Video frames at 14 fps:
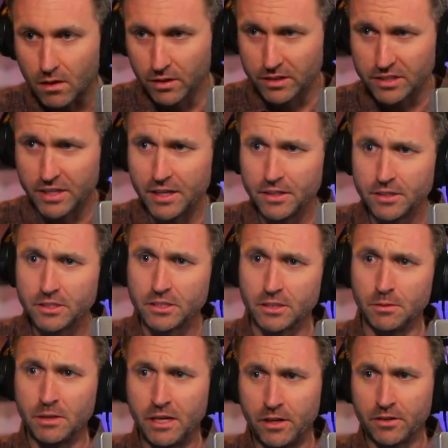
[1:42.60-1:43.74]
Let's get into
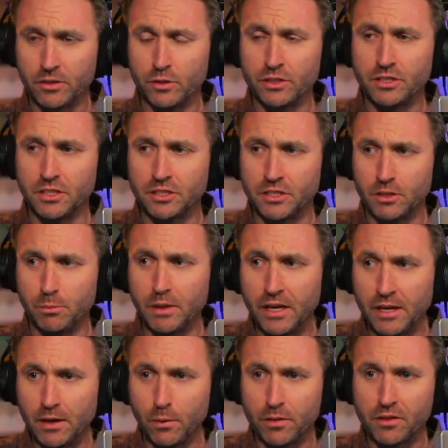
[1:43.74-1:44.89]
some characteristics here,
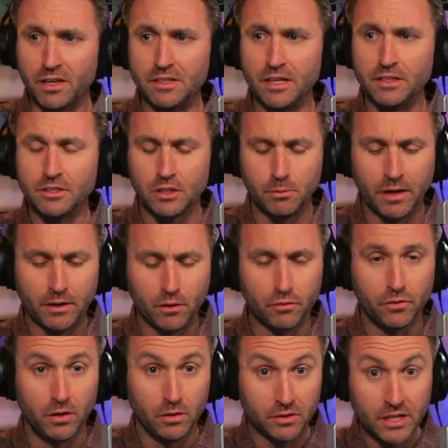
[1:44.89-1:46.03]
beginning with condenser
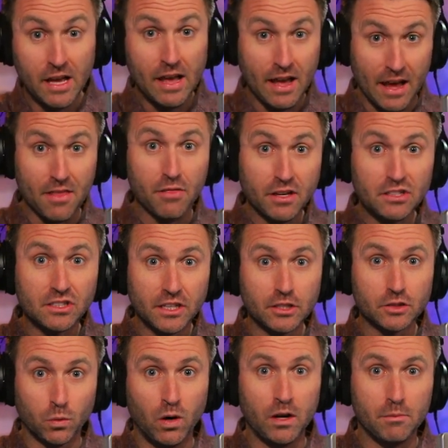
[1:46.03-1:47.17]
microphones. And this
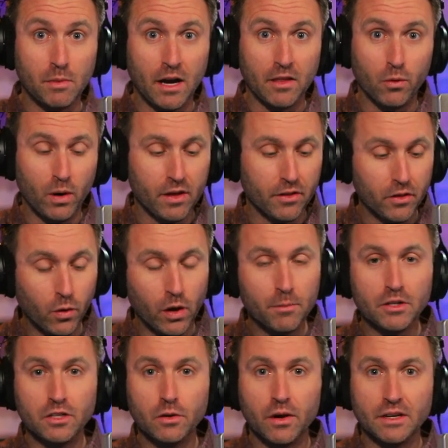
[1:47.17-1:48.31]
is one, by the way, the
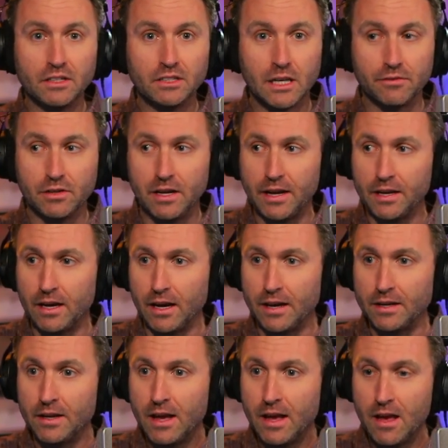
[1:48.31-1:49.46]
Neumann U87
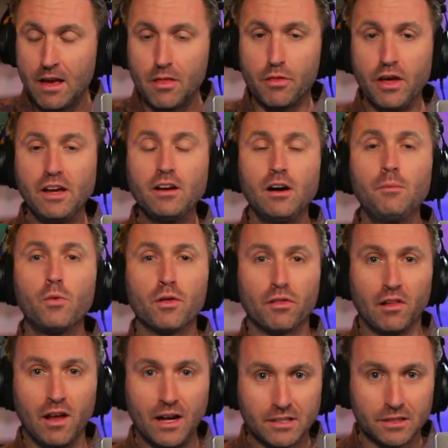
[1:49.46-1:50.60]
AI. They come with
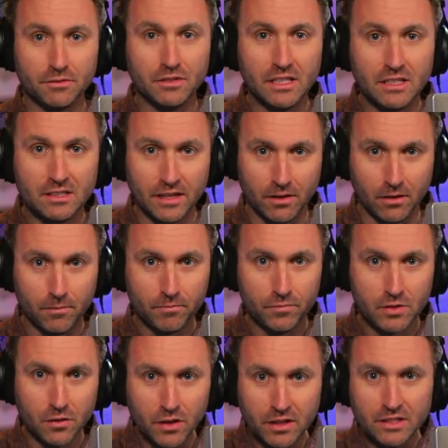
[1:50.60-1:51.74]
lots of detail,
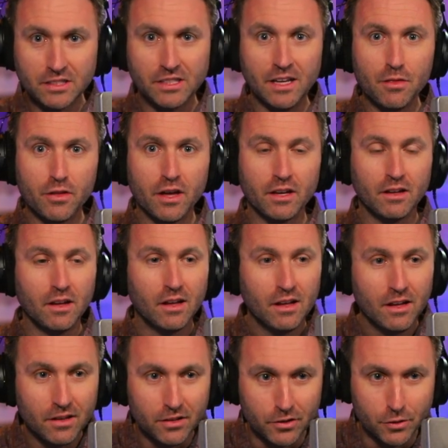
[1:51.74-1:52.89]
to the extent that
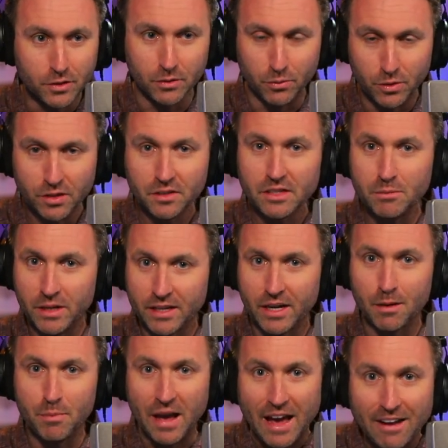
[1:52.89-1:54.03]
you can really pick
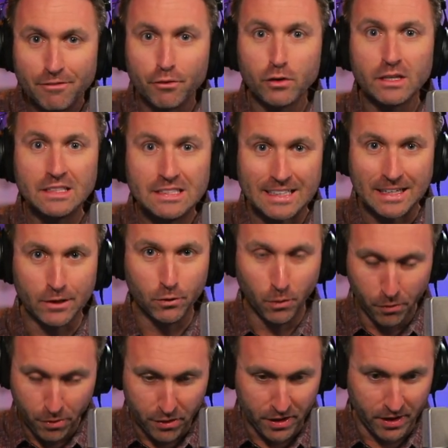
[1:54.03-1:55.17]
up every
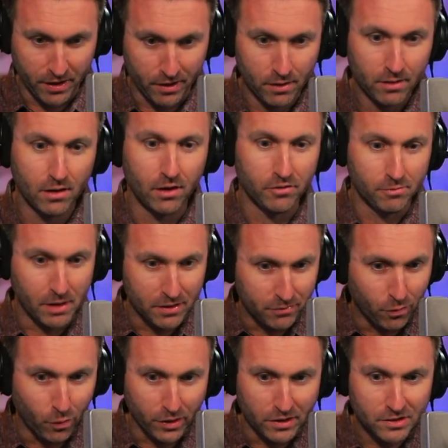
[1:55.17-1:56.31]
single thing of my
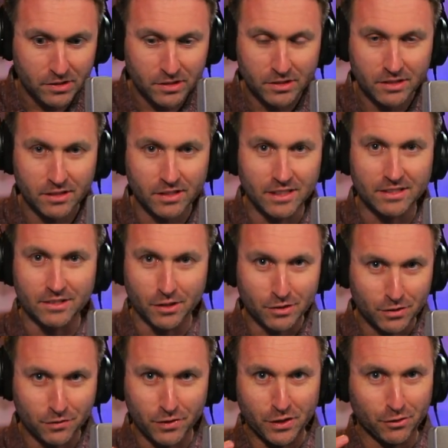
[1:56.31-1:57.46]
voice. It
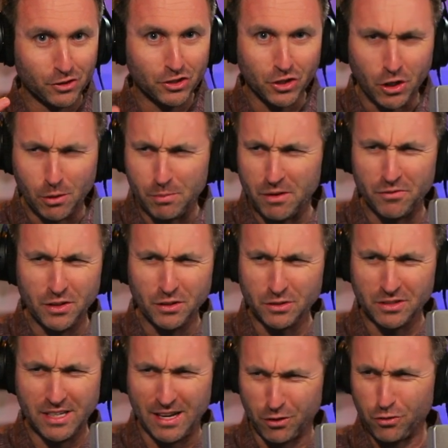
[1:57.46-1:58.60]
does feel sharp. It
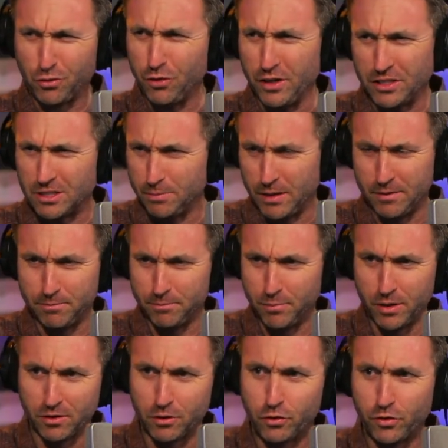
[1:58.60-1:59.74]
feels, yeah, crisp. I
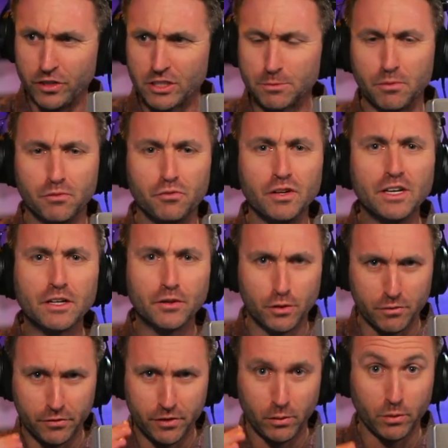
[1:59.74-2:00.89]
put a crisp V
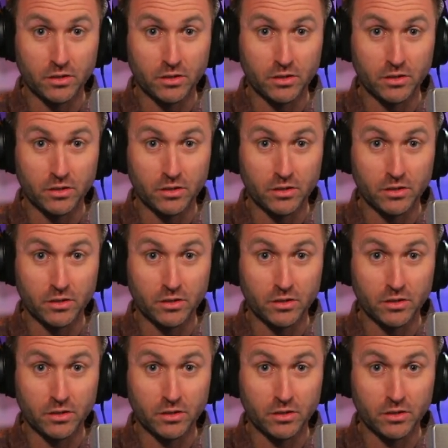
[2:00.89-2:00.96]
curve there.